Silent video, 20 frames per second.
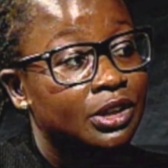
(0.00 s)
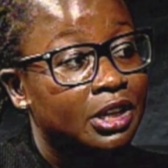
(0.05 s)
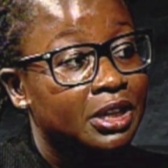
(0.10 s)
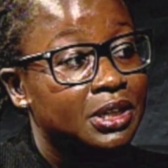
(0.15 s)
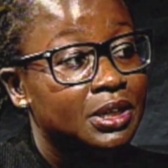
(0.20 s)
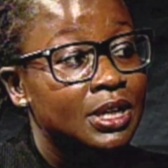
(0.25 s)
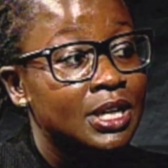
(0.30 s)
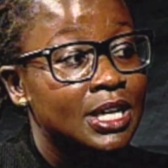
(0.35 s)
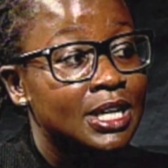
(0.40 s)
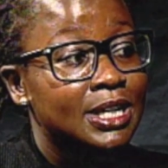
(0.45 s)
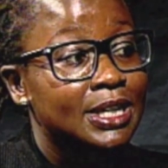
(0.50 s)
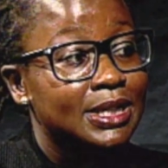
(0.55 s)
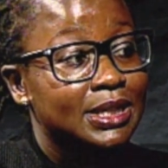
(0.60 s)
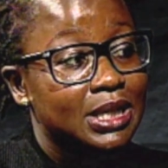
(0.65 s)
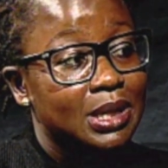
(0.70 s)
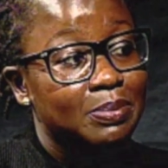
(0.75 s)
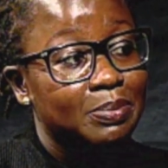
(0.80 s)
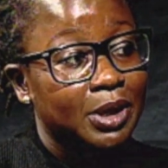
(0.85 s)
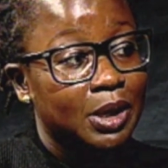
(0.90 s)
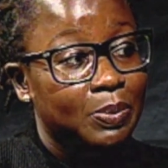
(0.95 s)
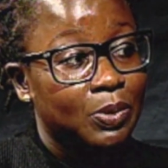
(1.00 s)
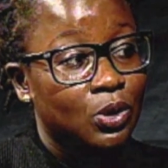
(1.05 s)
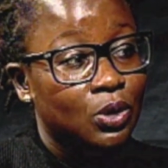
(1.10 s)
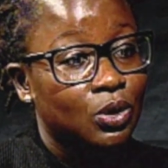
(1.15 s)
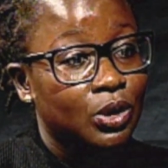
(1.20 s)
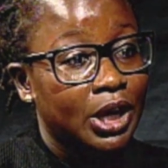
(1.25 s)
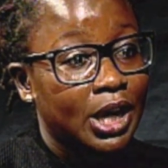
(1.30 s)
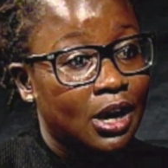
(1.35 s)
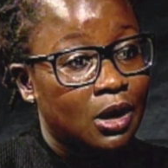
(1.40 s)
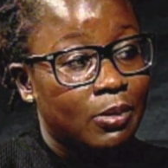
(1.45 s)
that some
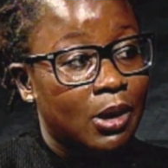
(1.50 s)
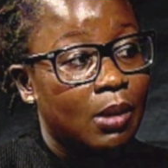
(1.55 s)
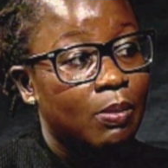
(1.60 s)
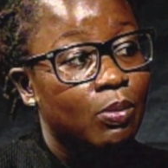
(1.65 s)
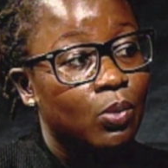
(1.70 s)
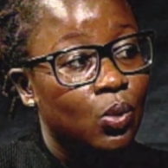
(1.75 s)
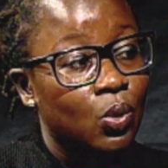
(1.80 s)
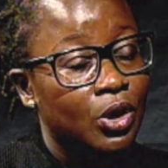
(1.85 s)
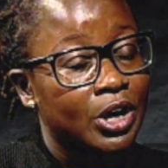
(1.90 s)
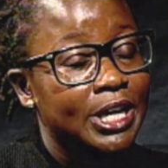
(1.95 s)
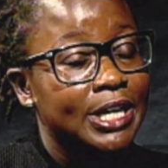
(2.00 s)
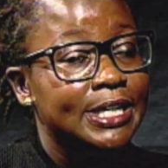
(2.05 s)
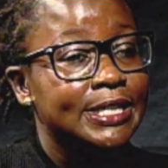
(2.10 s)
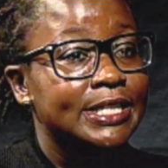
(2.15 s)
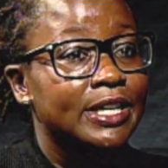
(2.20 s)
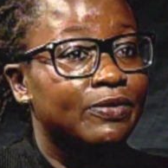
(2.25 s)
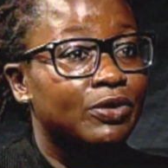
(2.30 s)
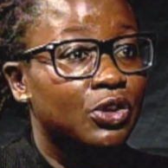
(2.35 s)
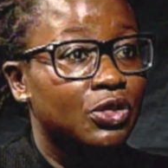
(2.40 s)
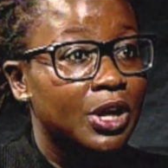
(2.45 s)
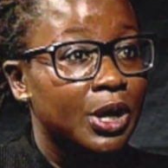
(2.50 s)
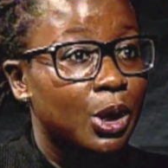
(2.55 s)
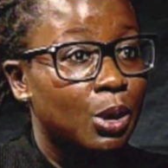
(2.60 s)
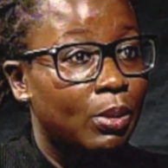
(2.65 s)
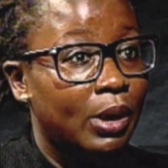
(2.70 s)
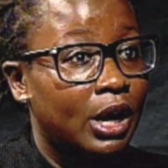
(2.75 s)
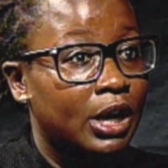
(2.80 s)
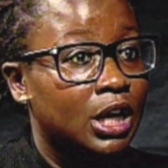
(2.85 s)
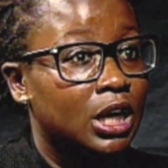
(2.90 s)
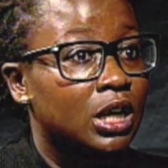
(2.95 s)
people care about more is, if you think
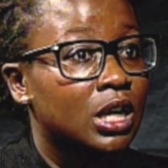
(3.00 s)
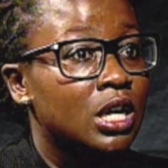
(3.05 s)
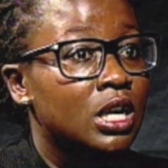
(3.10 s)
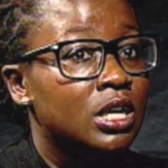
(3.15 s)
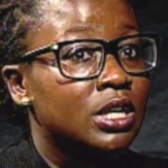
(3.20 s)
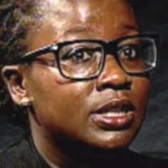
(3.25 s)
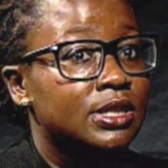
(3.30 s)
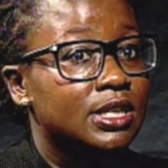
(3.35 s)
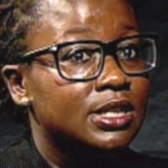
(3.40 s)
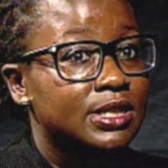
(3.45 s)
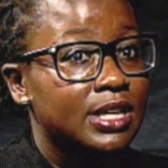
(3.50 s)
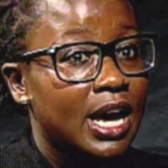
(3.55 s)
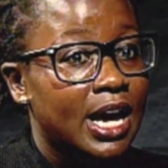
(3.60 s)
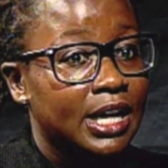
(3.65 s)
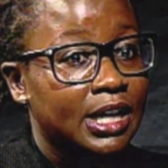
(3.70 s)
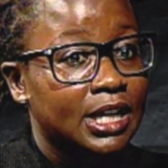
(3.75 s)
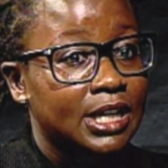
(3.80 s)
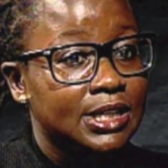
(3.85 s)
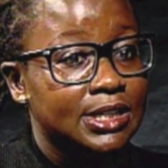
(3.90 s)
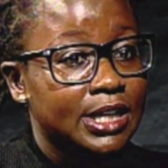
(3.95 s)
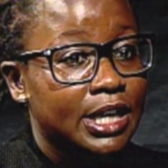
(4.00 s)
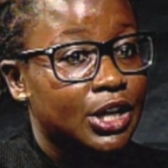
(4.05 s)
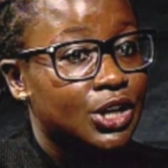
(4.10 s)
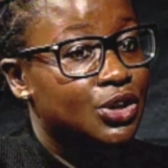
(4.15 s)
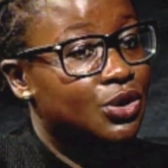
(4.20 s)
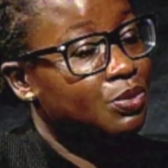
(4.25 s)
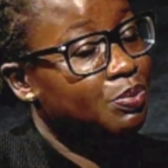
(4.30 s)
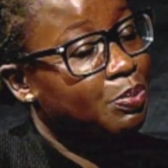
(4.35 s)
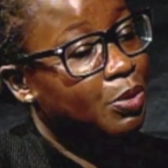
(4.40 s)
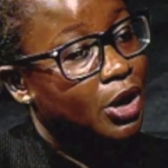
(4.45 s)
about it, societies like
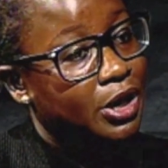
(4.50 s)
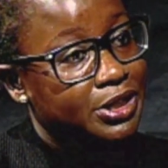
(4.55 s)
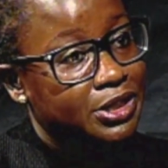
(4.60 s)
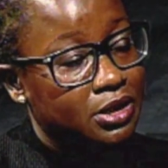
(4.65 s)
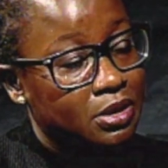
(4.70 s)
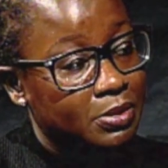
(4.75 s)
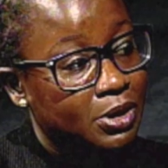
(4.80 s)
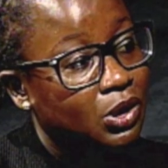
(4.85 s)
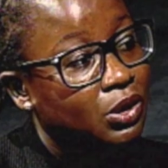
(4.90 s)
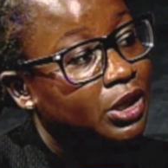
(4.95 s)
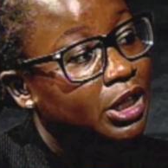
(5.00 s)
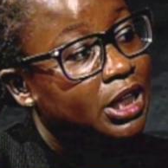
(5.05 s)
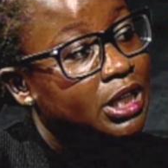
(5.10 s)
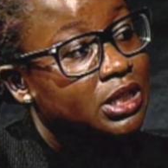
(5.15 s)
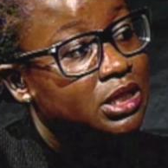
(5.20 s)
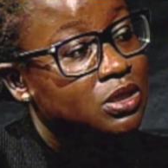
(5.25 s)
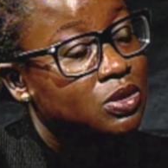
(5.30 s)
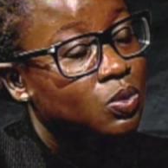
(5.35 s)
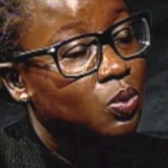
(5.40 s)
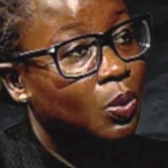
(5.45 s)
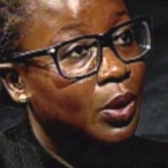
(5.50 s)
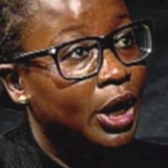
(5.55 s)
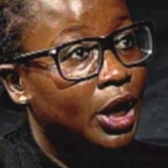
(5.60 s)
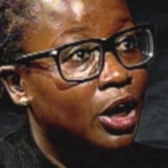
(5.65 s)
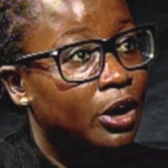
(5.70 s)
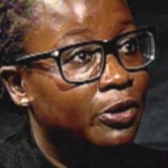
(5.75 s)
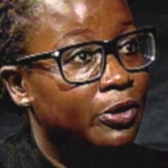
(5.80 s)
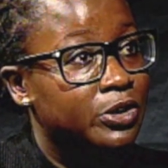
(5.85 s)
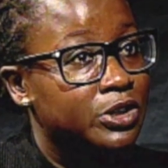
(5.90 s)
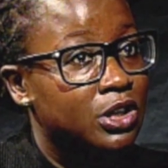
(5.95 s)
parts of the Middle East
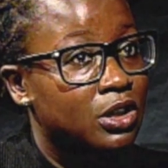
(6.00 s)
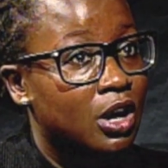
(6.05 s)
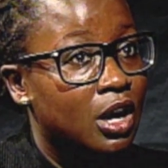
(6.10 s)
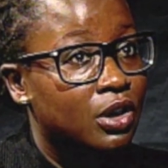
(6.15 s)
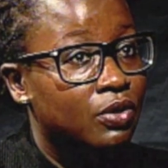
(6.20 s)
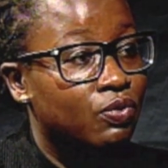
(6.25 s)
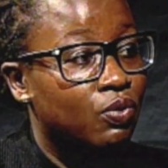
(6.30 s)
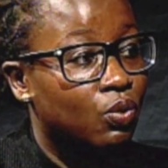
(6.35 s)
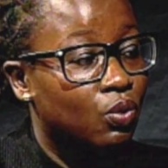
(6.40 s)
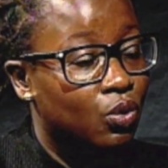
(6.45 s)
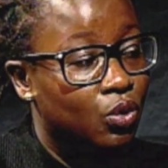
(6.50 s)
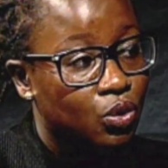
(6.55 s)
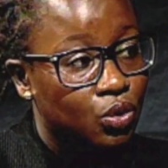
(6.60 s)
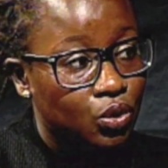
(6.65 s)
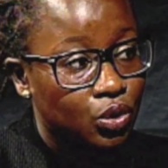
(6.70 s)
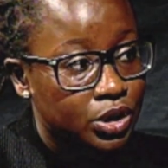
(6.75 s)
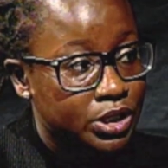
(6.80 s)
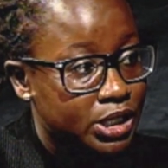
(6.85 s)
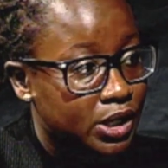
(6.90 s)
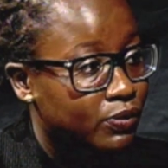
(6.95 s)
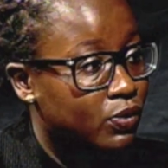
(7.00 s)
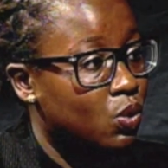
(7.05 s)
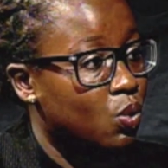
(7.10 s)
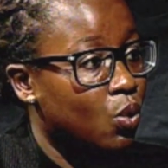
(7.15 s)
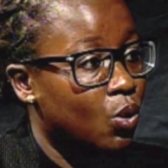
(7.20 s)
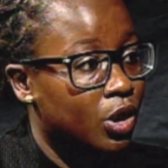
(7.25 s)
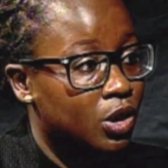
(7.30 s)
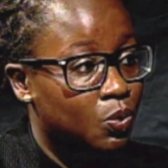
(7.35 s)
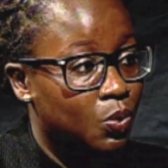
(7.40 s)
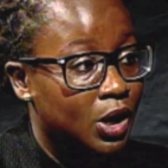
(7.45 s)
where there's a lot of civil
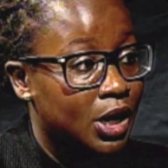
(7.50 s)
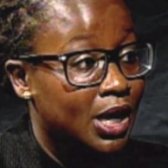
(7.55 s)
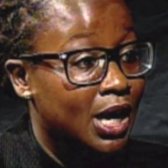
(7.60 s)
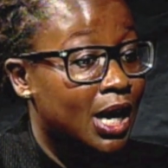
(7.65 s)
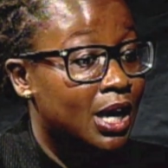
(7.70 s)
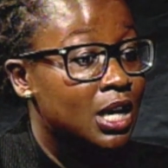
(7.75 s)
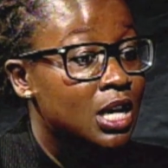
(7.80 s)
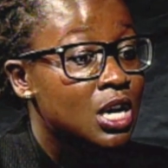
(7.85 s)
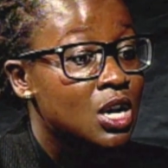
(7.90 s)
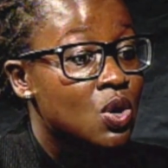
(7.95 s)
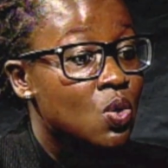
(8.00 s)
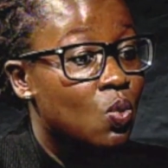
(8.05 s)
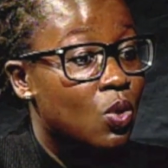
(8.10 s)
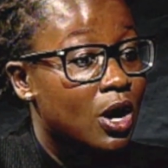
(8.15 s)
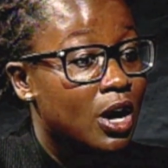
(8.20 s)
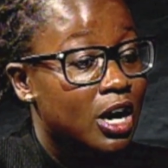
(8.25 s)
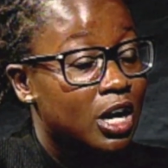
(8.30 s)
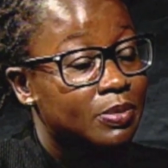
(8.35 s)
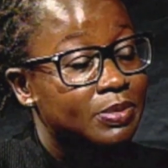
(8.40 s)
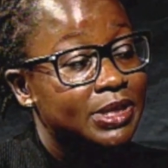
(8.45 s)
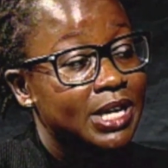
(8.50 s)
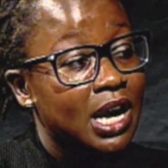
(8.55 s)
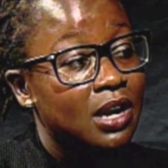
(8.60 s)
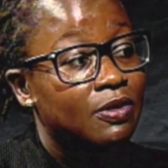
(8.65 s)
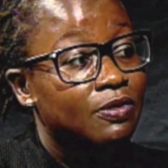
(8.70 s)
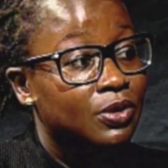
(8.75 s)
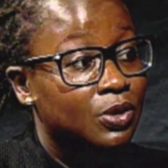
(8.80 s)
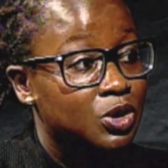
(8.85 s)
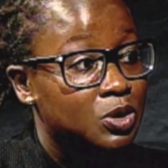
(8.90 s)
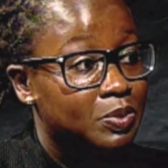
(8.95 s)
war and whatnot, what comes out
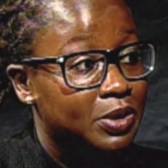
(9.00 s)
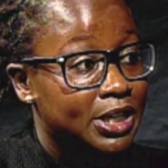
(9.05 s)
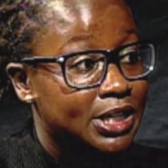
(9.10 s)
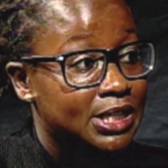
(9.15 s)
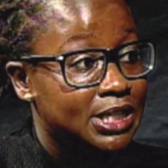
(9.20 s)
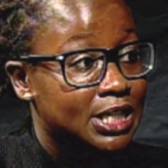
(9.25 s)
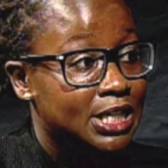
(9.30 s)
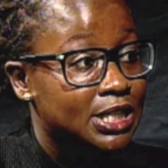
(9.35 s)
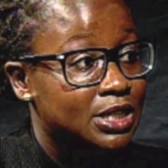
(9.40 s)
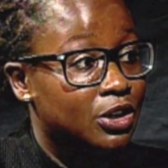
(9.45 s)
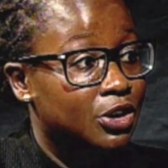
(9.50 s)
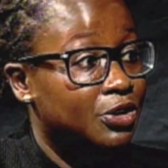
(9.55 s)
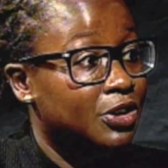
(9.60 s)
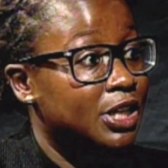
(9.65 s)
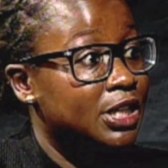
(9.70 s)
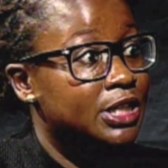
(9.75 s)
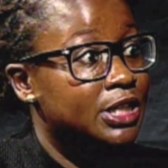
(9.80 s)
of those places are these